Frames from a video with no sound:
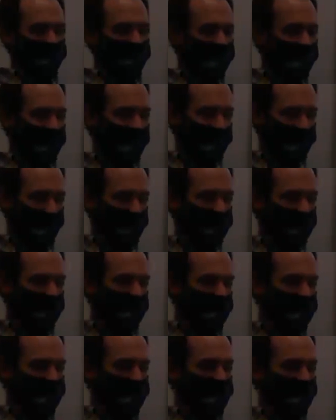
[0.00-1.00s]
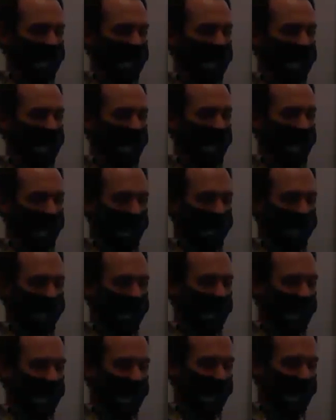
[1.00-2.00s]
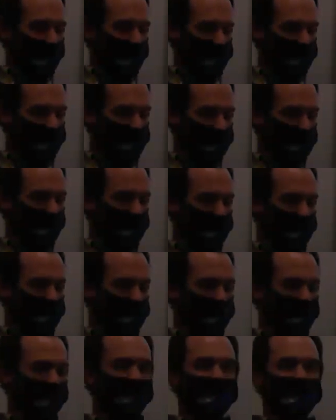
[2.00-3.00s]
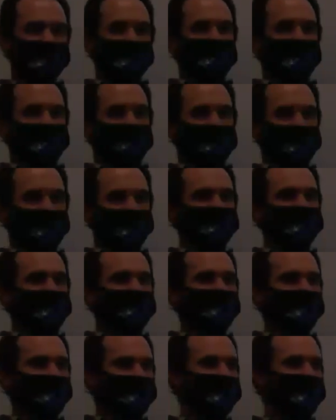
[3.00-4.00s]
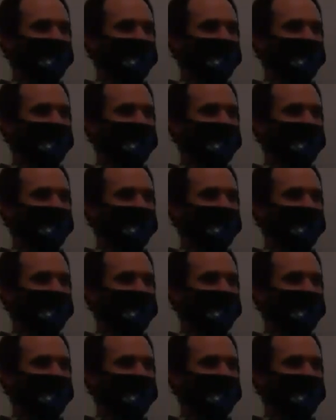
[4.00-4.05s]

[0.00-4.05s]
proud or modest. What does humble